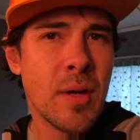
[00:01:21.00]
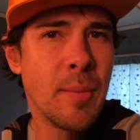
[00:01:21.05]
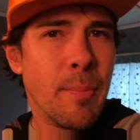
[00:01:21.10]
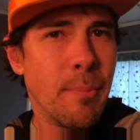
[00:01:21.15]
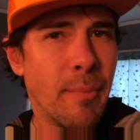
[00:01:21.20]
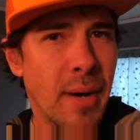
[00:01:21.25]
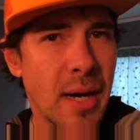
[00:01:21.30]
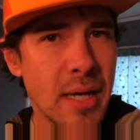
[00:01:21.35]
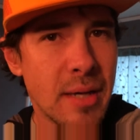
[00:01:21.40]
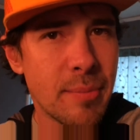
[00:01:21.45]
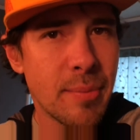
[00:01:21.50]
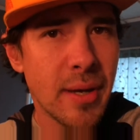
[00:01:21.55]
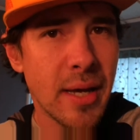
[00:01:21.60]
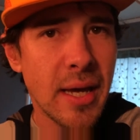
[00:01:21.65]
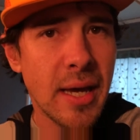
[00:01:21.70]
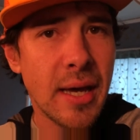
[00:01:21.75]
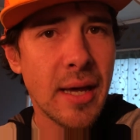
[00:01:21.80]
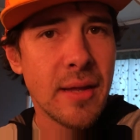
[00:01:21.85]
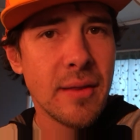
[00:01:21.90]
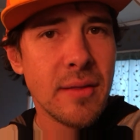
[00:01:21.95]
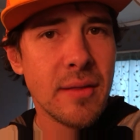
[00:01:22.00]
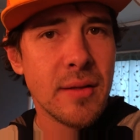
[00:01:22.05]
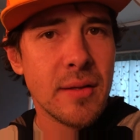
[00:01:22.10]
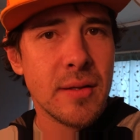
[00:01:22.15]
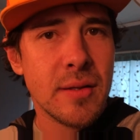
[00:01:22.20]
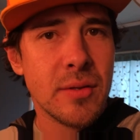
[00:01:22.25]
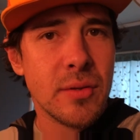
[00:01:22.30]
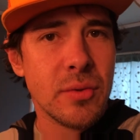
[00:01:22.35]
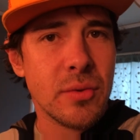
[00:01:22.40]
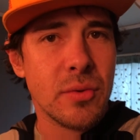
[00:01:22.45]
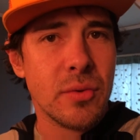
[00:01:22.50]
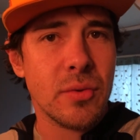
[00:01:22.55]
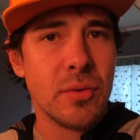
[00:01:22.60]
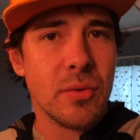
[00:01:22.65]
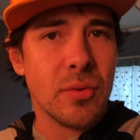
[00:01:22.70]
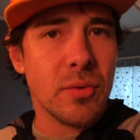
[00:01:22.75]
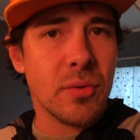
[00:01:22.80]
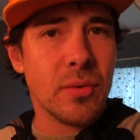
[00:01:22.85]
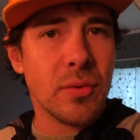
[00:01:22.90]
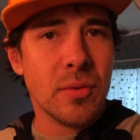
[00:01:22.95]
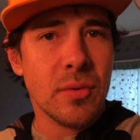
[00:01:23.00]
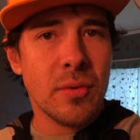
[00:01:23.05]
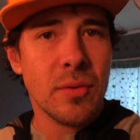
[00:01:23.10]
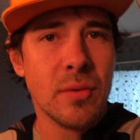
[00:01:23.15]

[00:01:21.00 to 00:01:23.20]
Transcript: my path to